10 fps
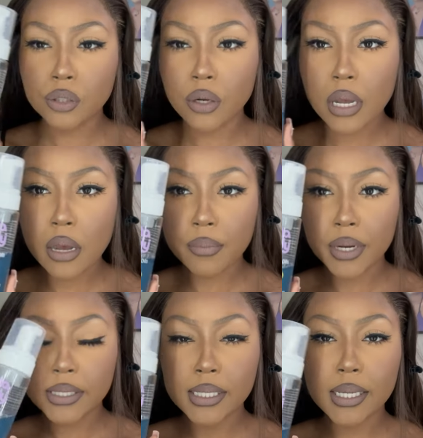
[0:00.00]
So now I'm
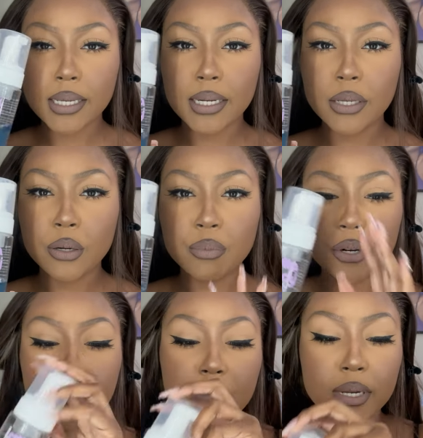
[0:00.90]
gonna take a little
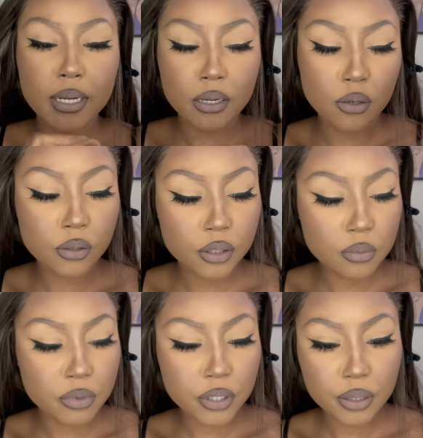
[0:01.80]
bit of my Lotta
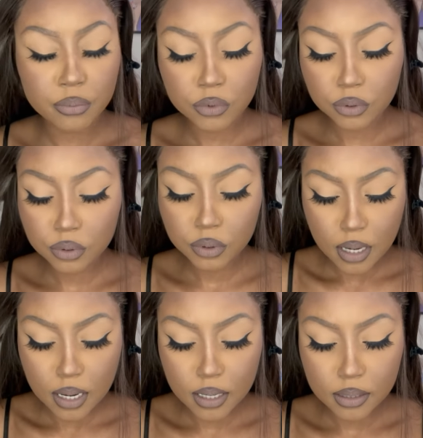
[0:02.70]
Body Mousse
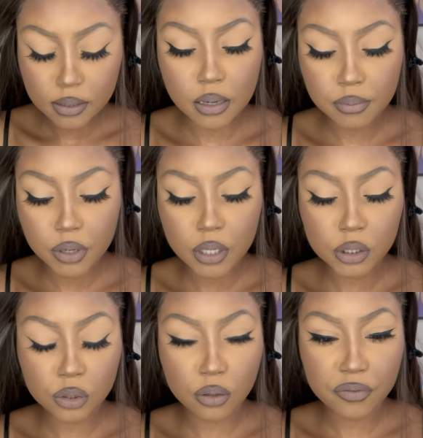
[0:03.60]
and I'm gonna
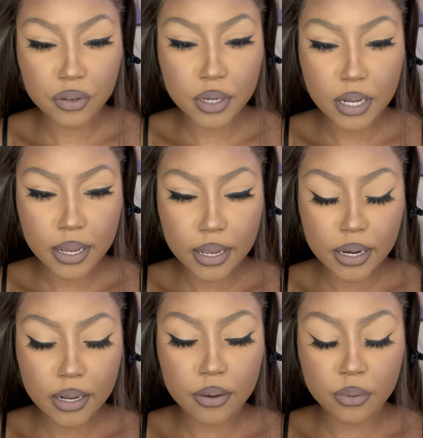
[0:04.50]
soften the
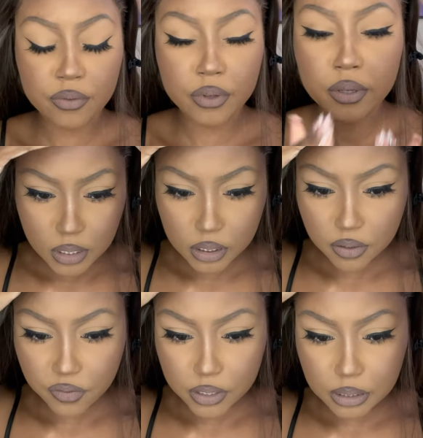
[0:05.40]
hairline with it. This is
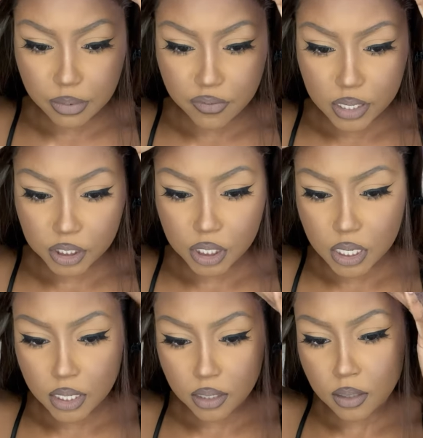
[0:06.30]
the first time I've
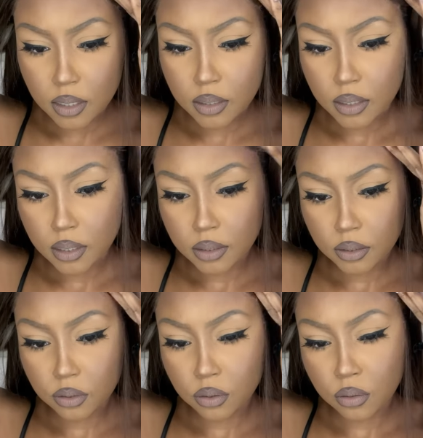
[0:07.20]
actually done
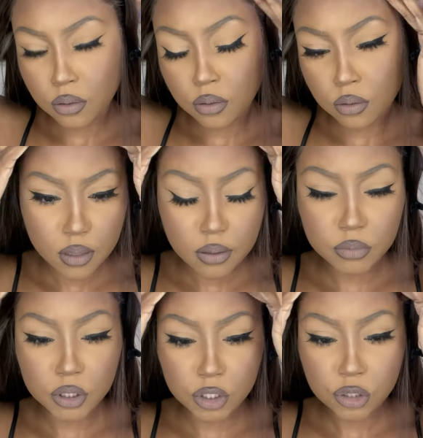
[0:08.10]
this, so I'm
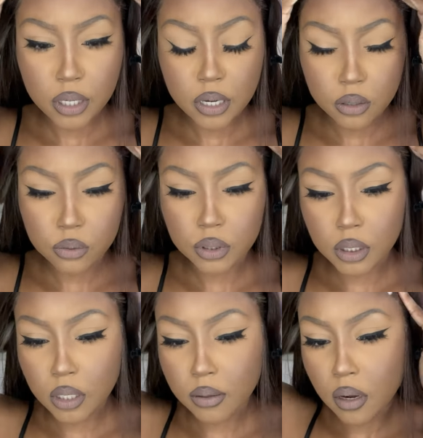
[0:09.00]
just trying to
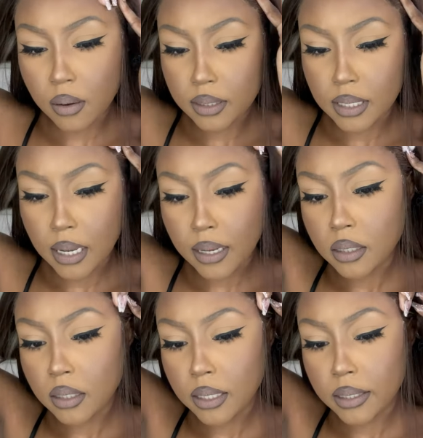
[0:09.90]
loosen up that
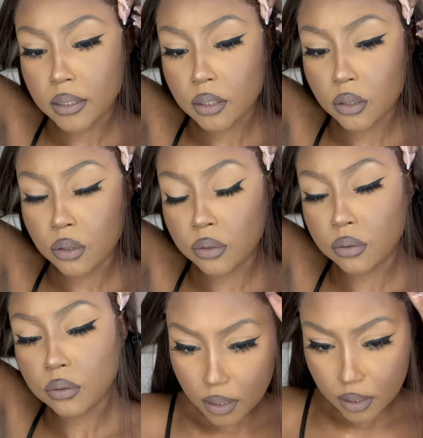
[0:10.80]
lace
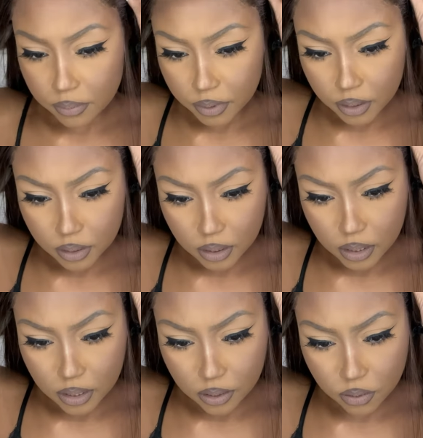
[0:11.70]
glue and I'm gonna
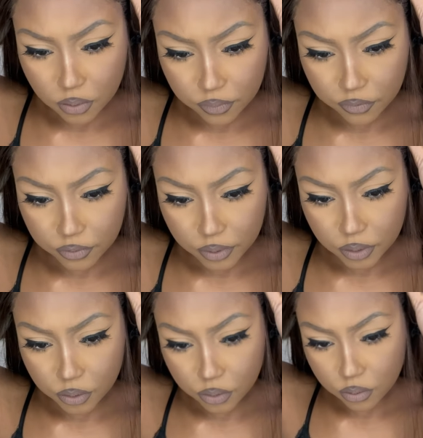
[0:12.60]
slightly comb for it
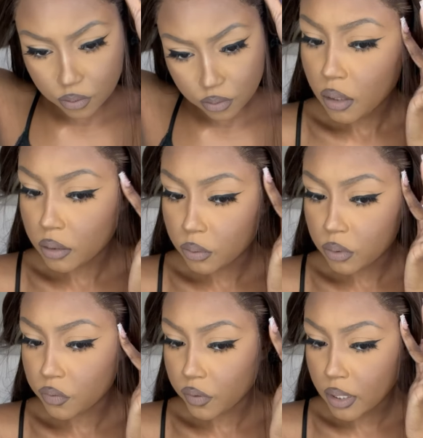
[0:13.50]
too because it
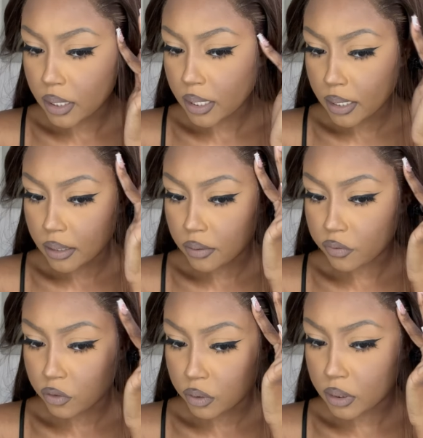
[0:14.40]
was feeling kind of
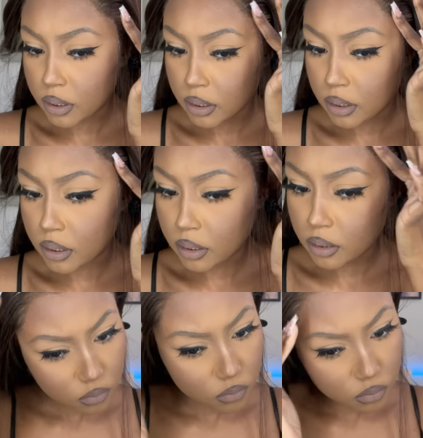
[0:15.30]
crusty.
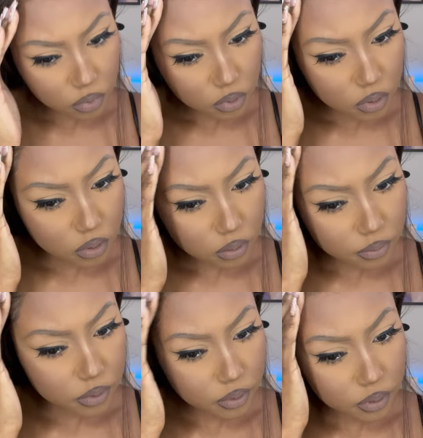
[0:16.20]
Put a little
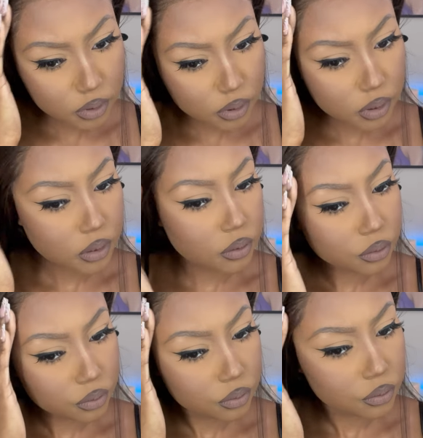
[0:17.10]
bit on this side
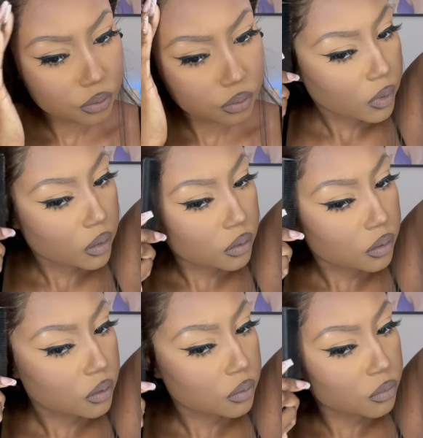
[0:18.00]
too.
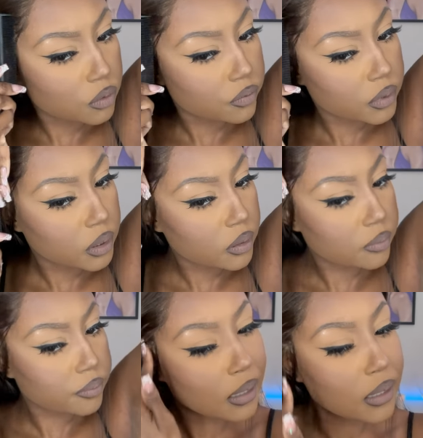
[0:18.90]
Just smoothing it.
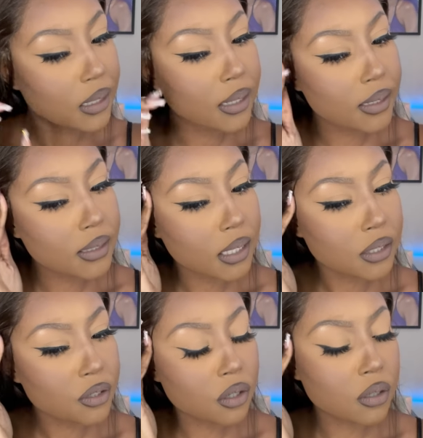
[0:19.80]
And guys,
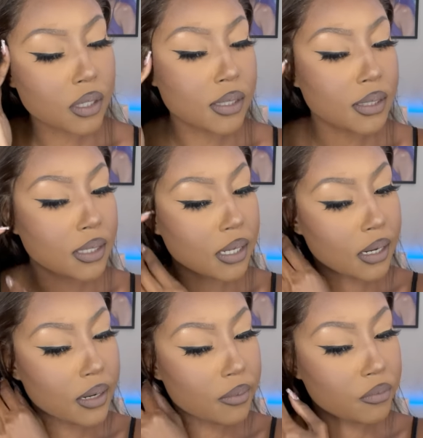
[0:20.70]
as you lot can see,
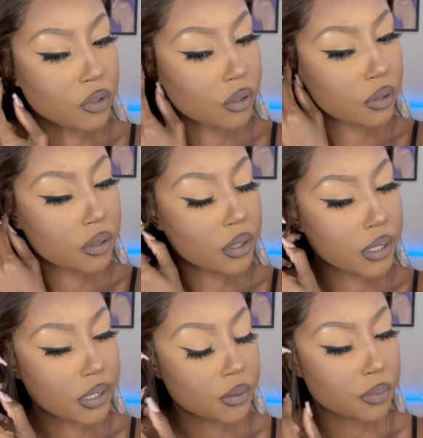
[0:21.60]
I am not an
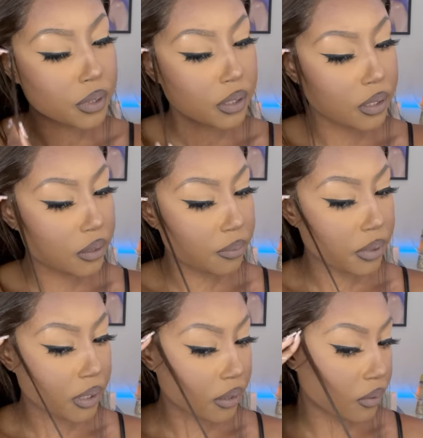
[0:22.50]
expert in
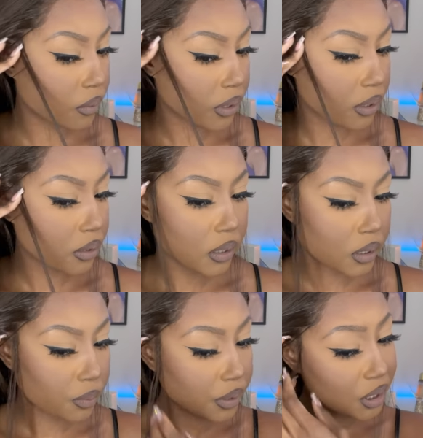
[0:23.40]
applying wigs,
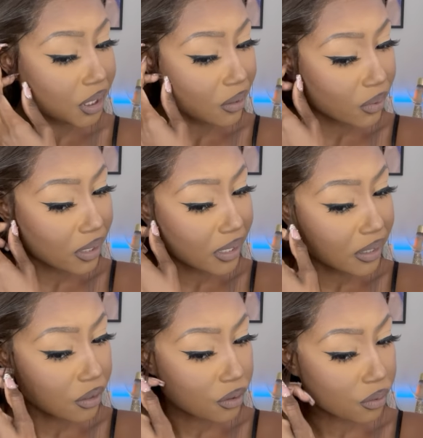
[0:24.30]
especially when
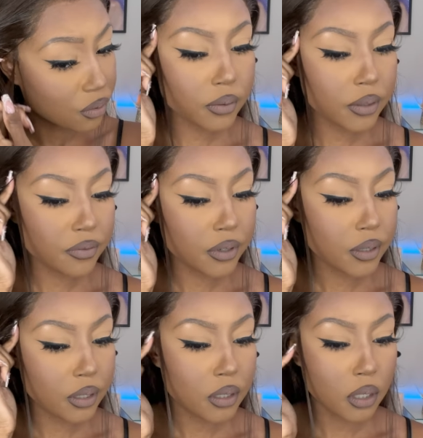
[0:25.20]
they're new. When I've
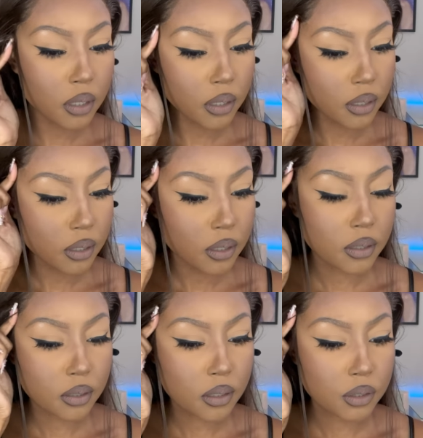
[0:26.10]
already cut it
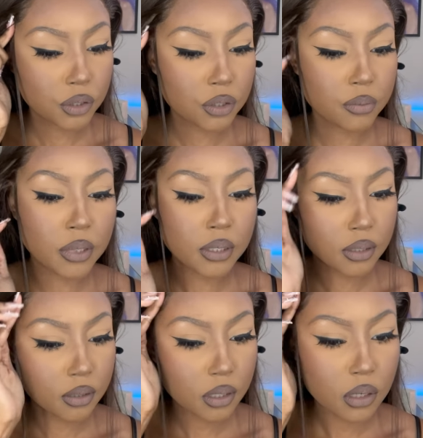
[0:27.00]
and customized
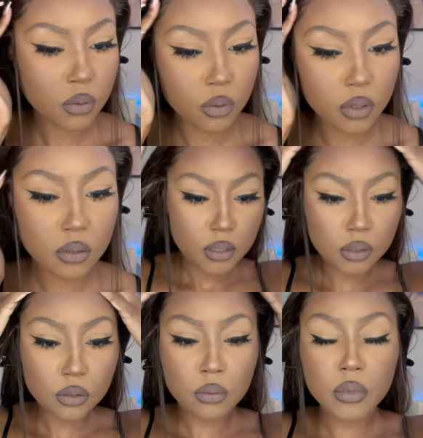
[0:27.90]
the towel one,
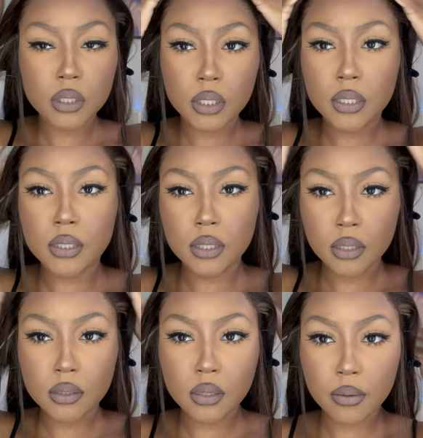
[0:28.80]
it's so much
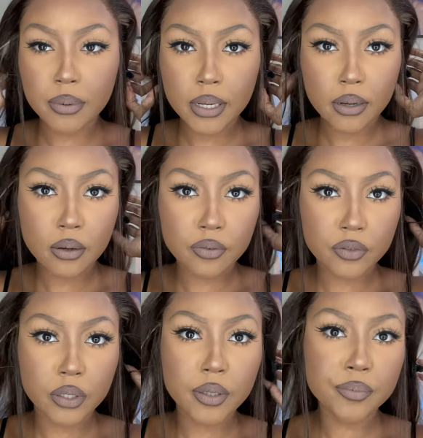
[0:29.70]
easier to apply
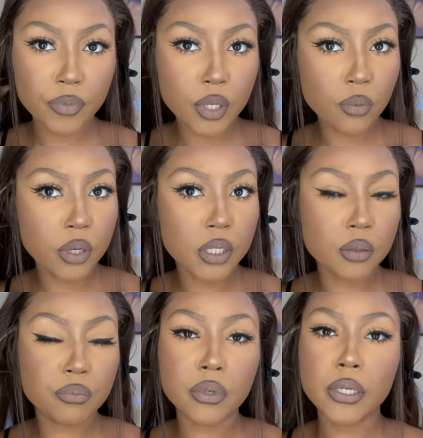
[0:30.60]
after then when
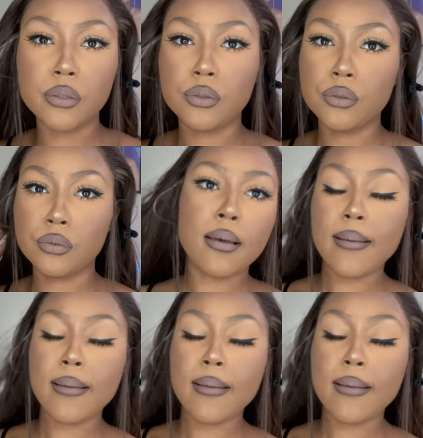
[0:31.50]
it's brand new.